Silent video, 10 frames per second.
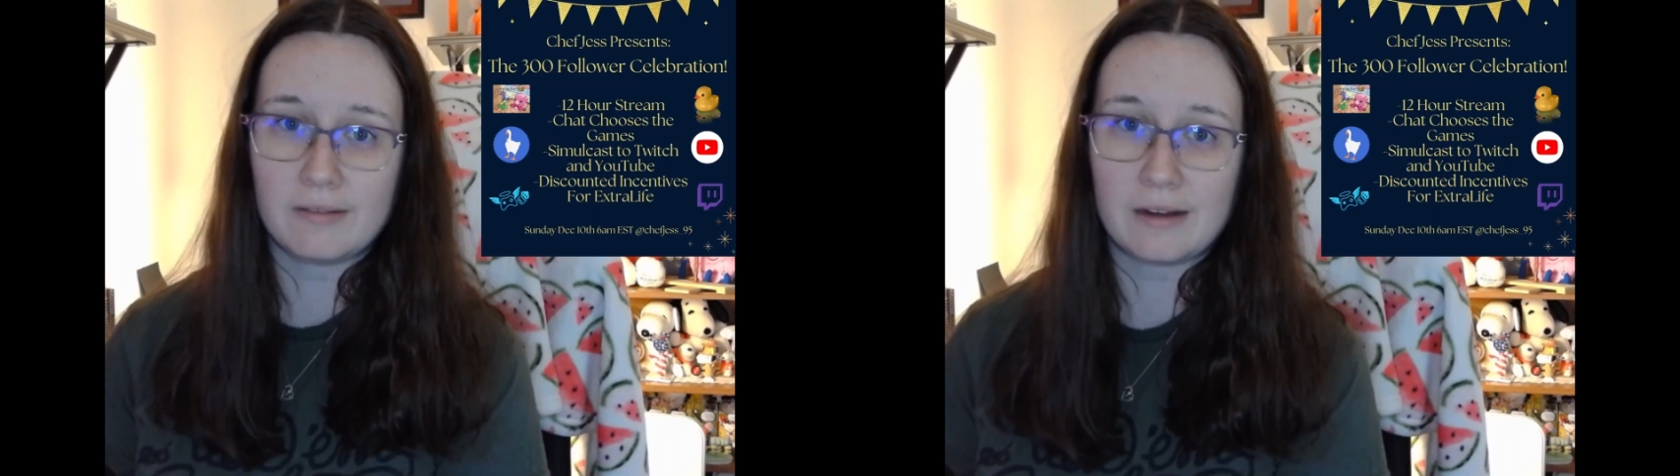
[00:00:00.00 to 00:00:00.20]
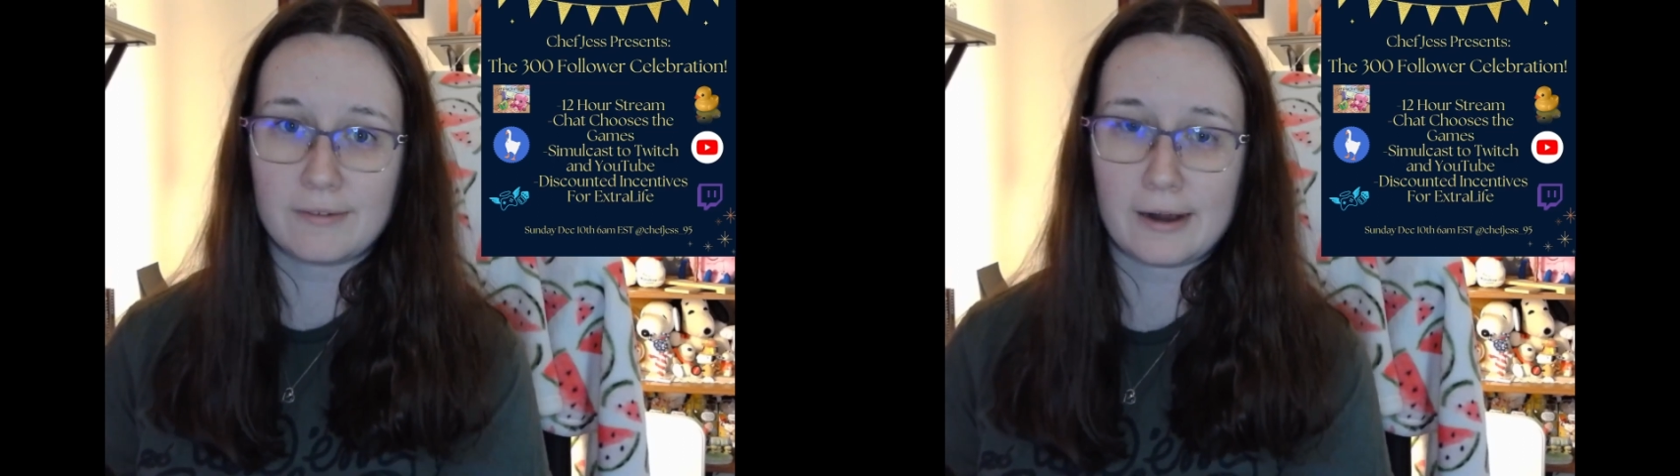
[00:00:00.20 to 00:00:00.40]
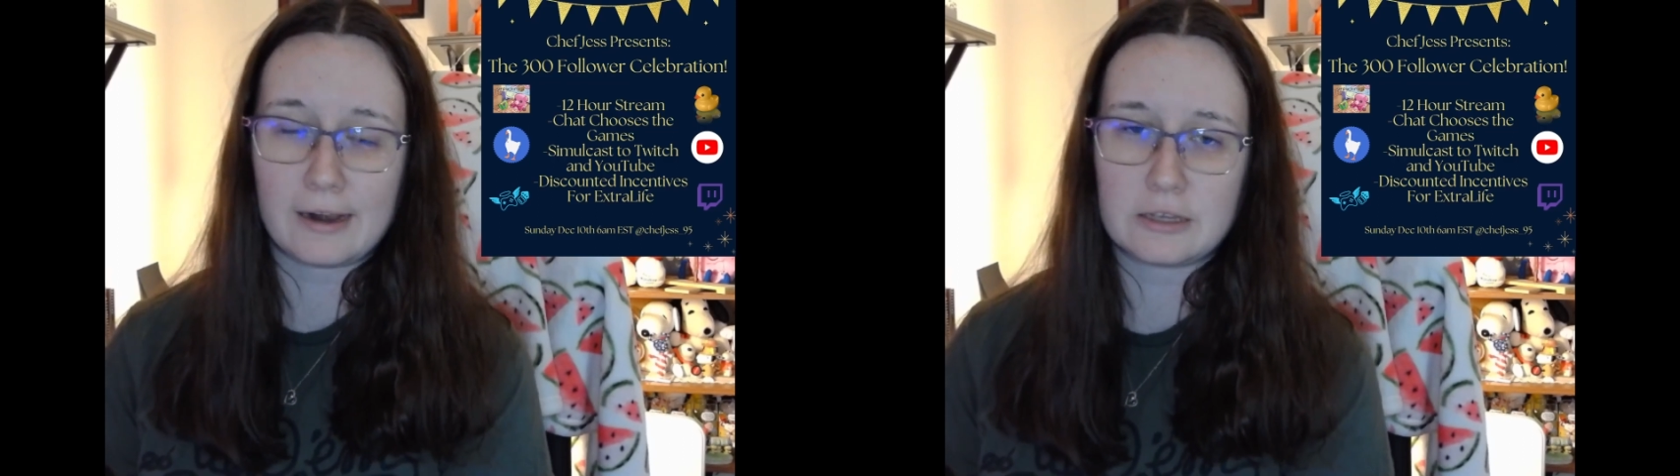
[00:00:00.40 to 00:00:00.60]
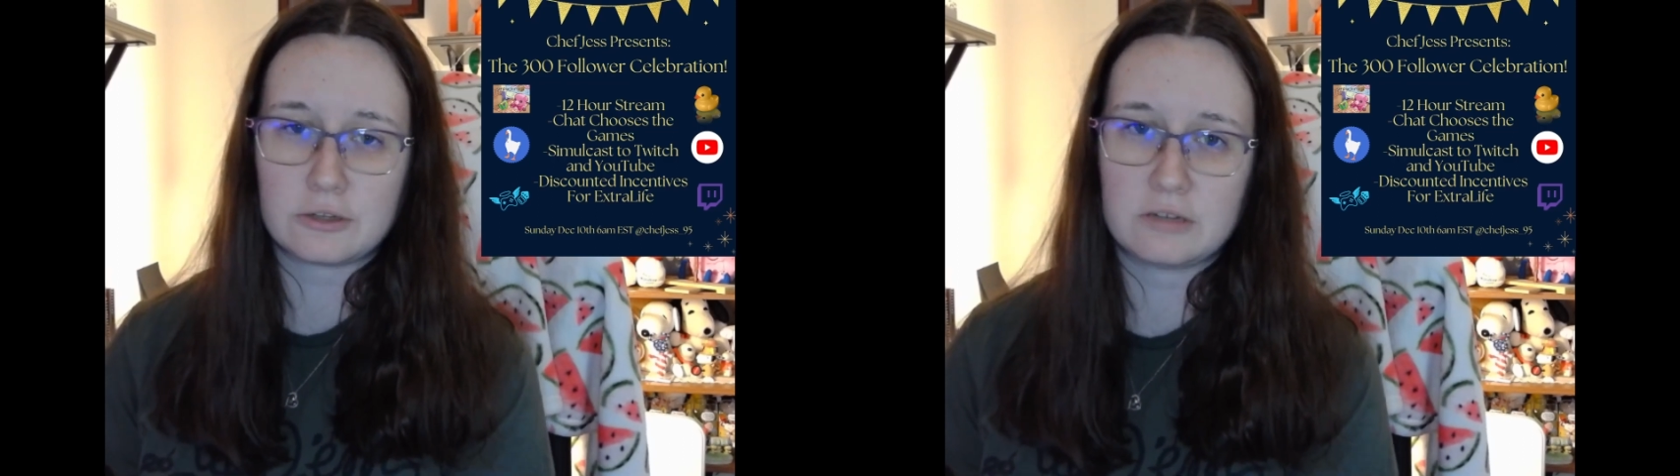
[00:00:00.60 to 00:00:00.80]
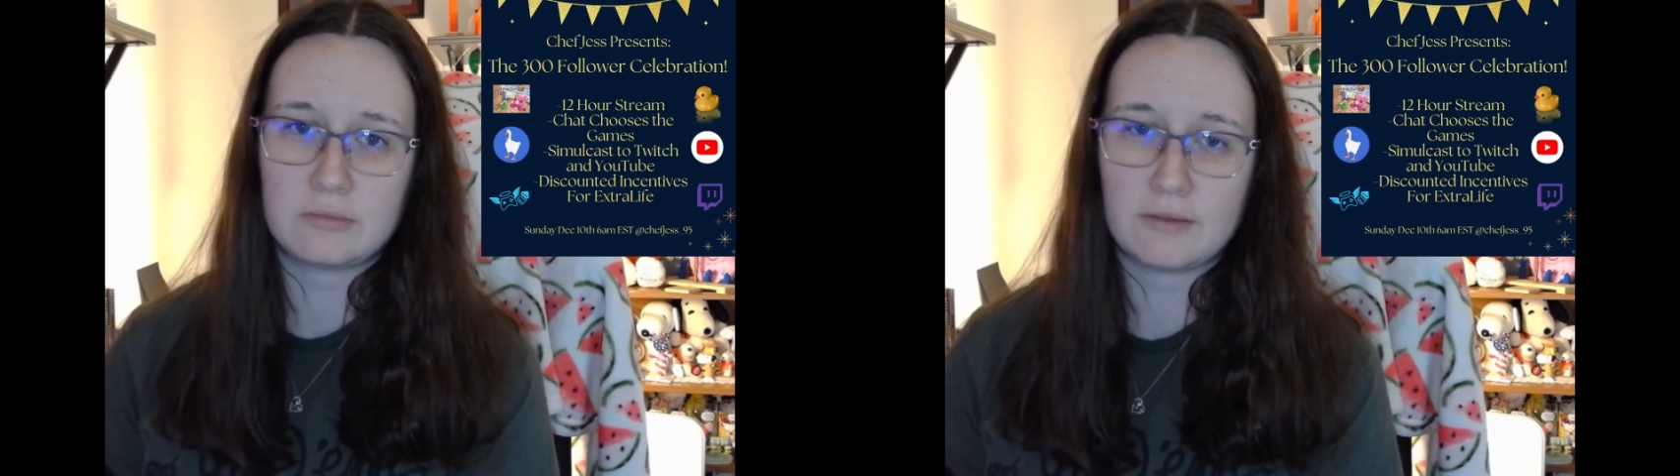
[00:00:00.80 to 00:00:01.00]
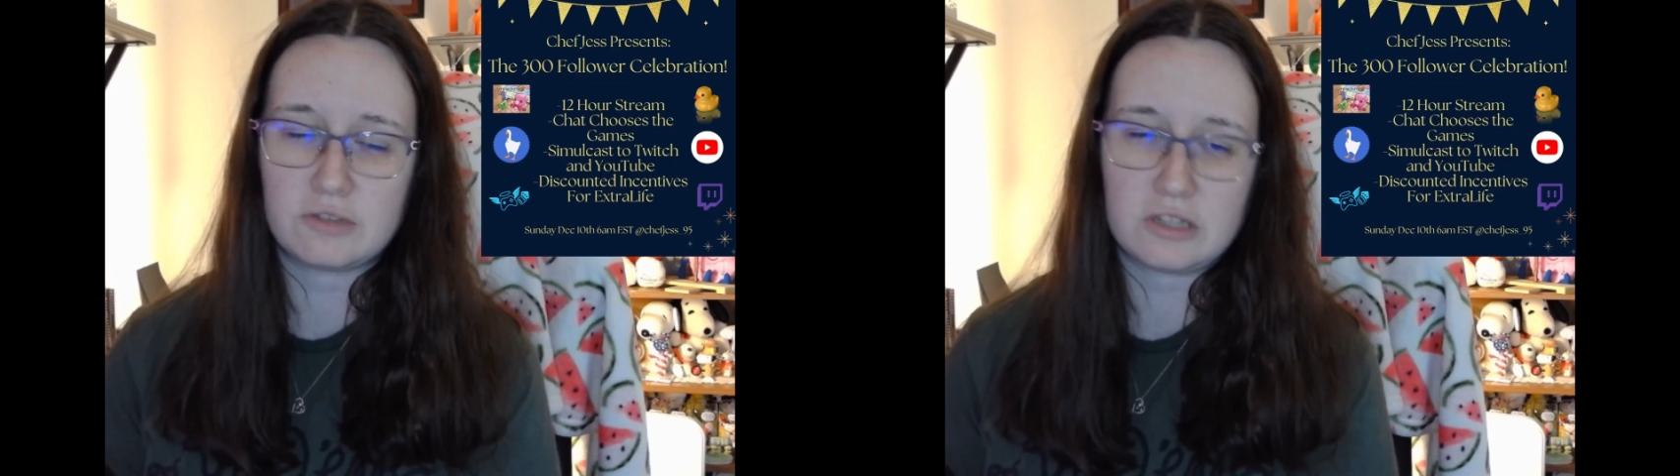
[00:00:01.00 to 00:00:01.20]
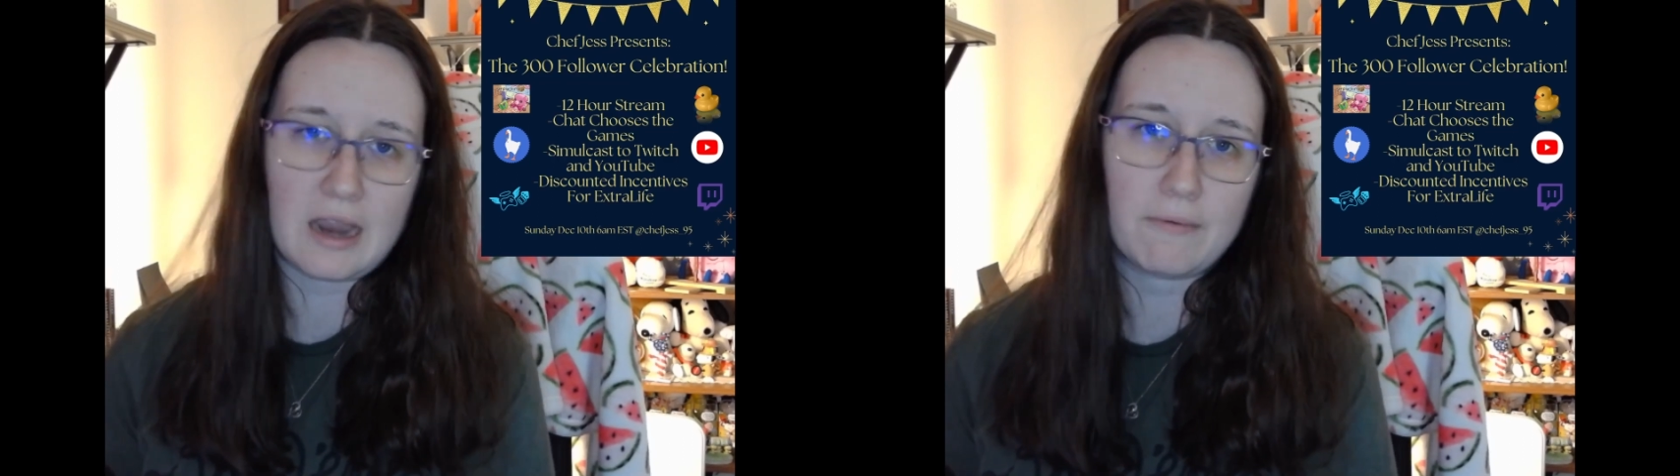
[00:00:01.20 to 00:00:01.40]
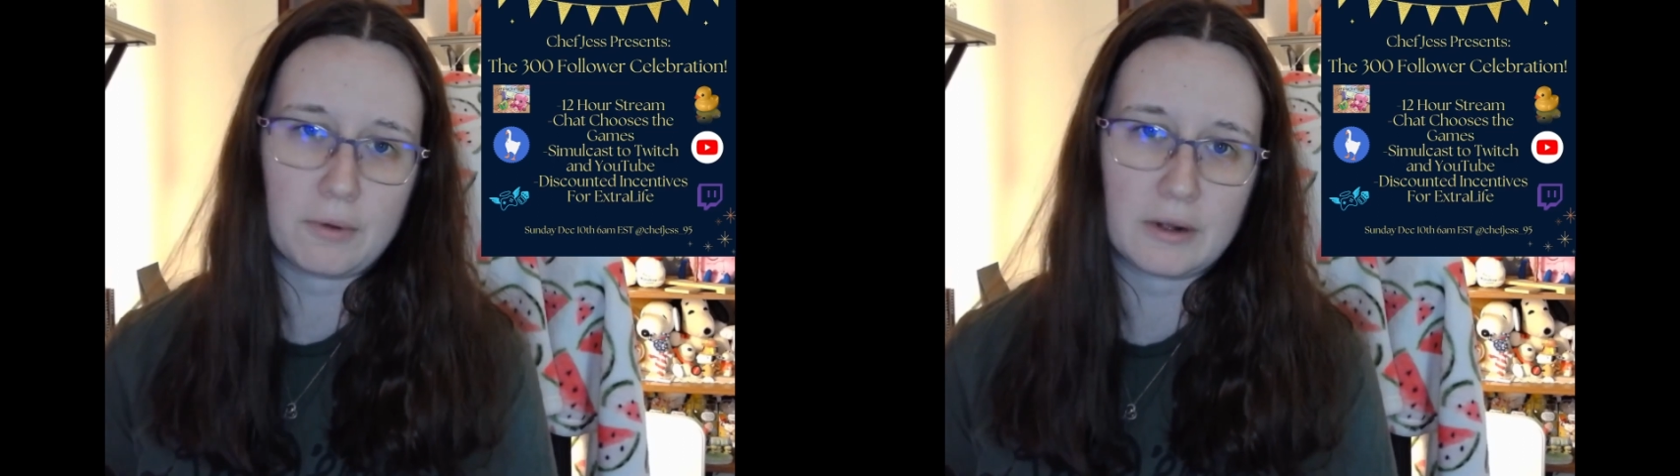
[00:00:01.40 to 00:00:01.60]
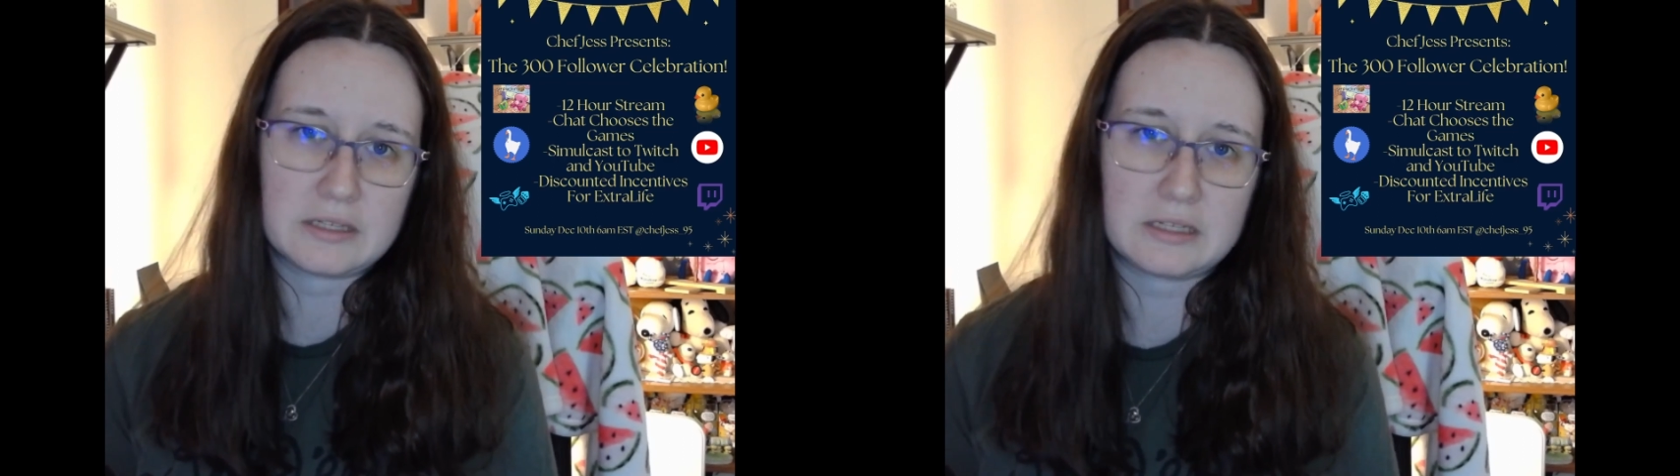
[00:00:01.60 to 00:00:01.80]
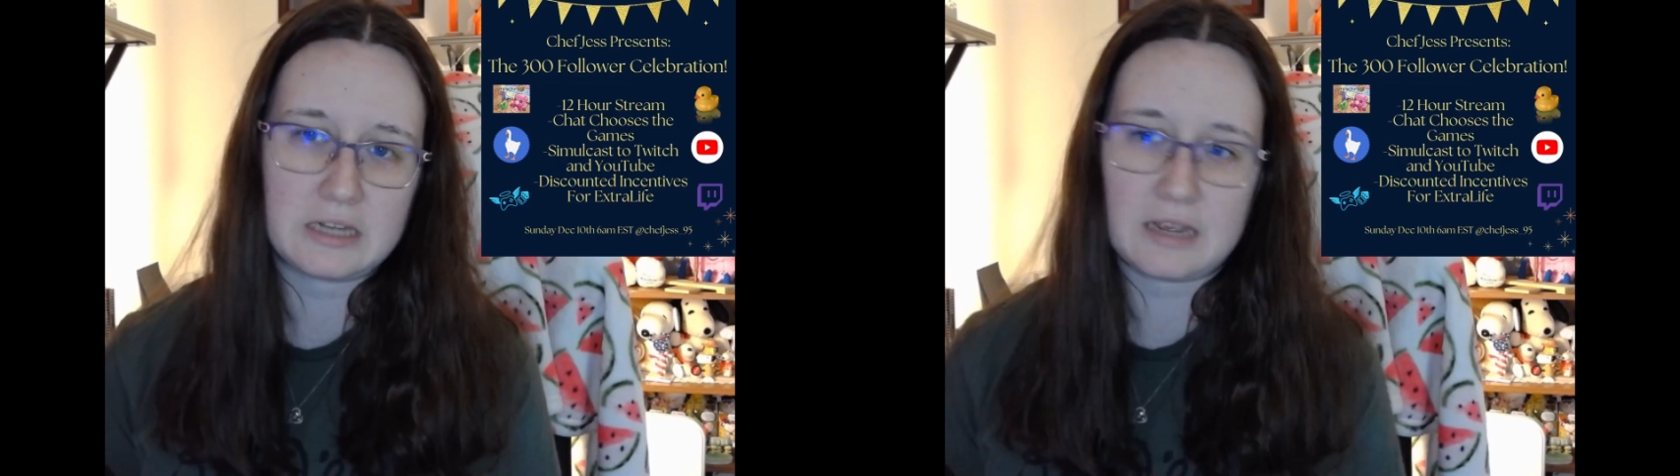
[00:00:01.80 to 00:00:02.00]
hour variety stream of chat
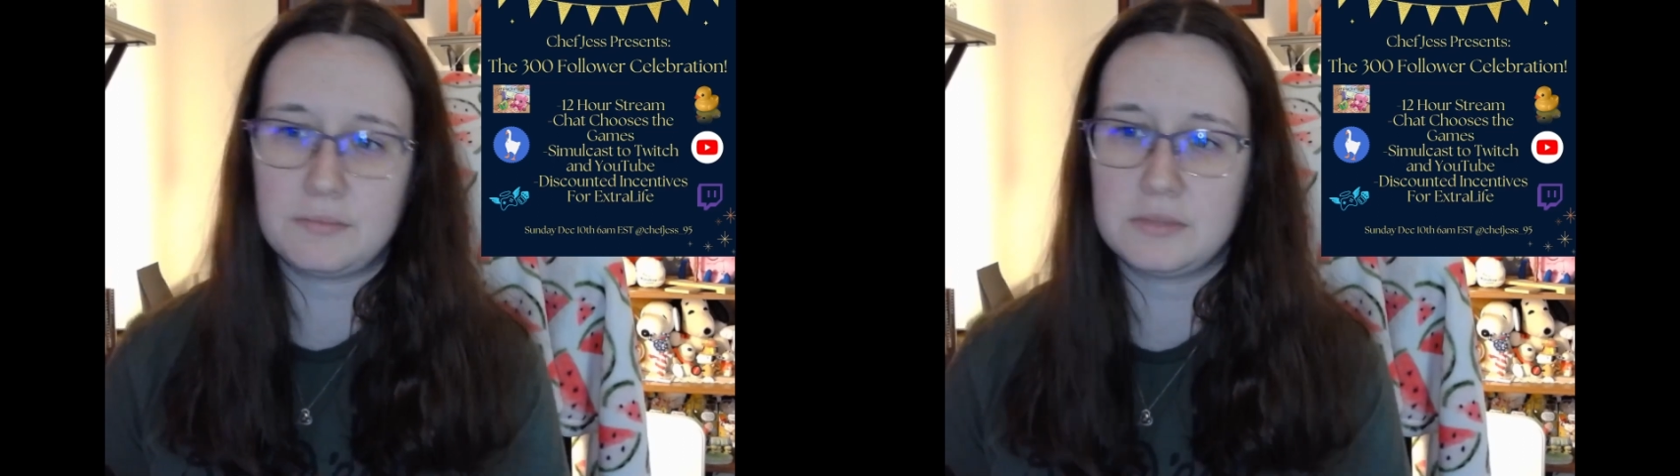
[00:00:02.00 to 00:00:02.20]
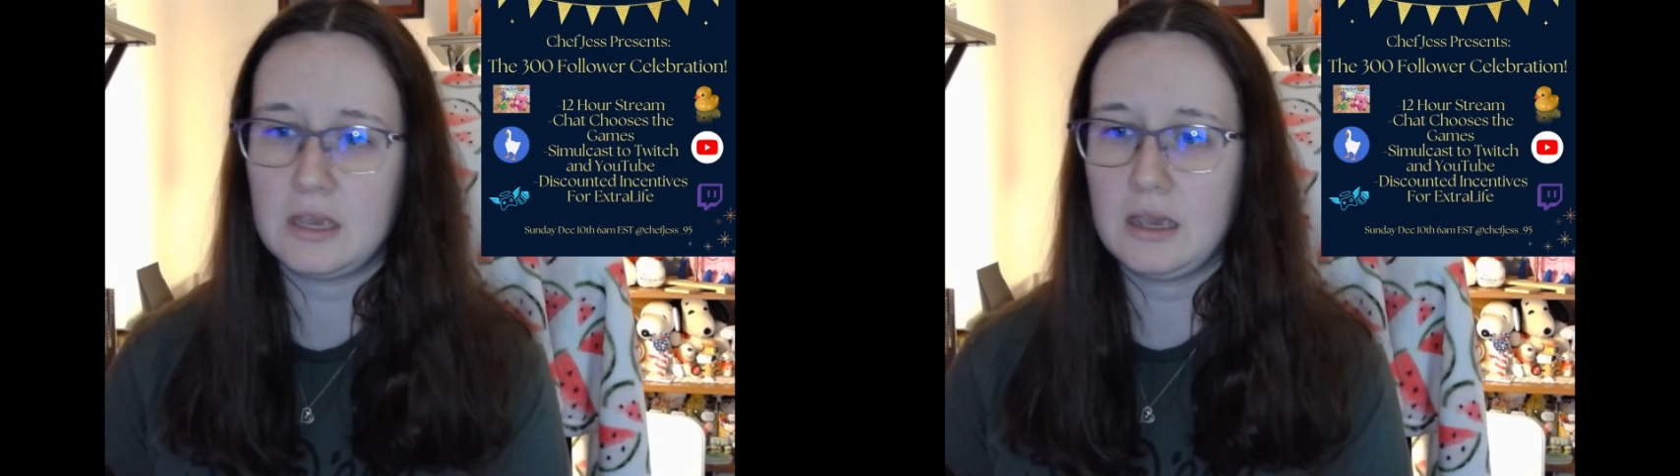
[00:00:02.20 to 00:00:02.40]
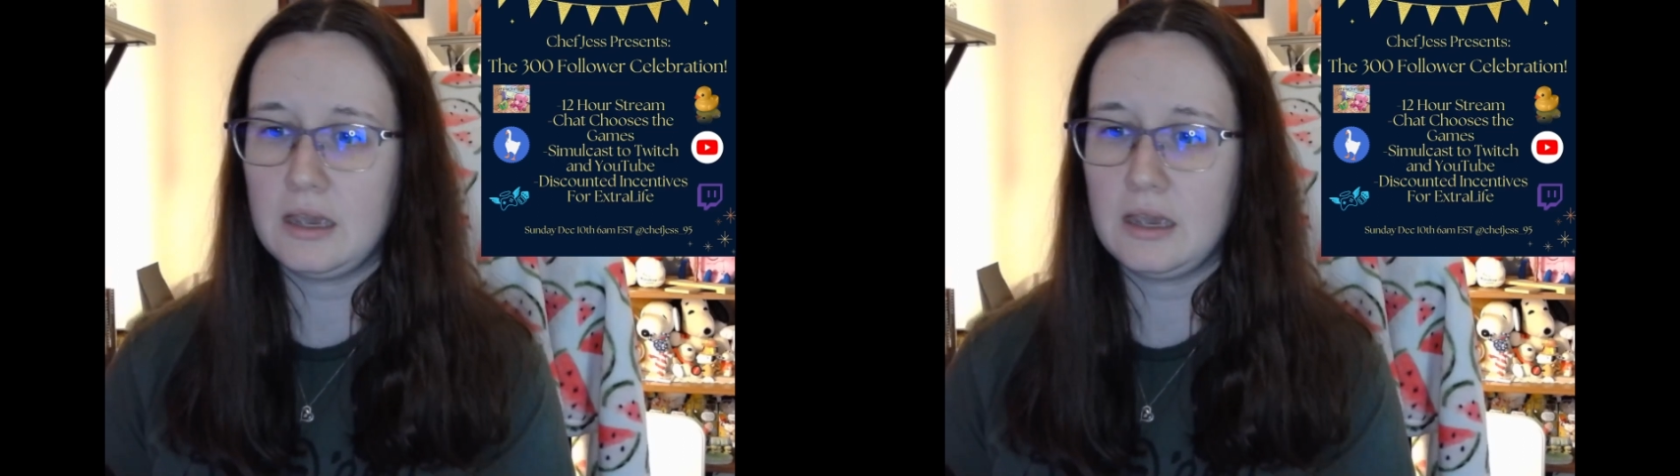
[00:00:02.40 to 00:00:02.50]
requested games.